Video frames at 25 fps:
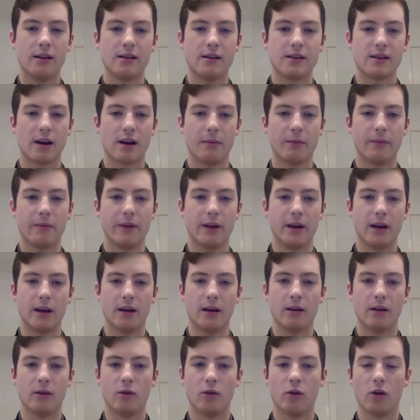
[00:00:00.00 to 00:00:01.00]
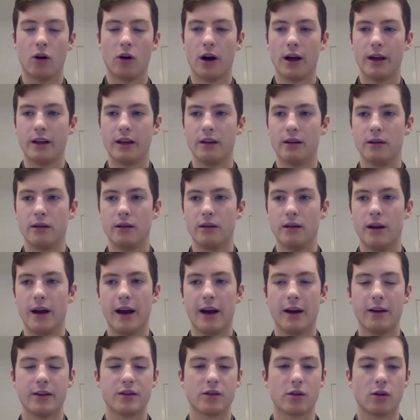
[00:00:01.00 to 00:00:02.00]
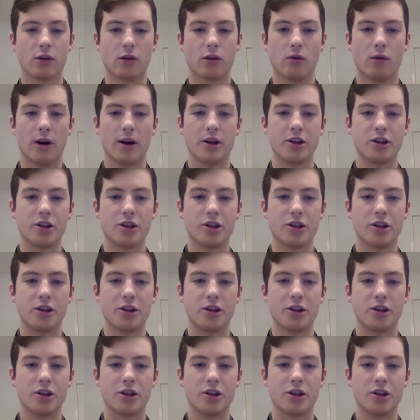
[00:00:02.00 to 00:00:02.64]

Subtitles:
something or I answer a question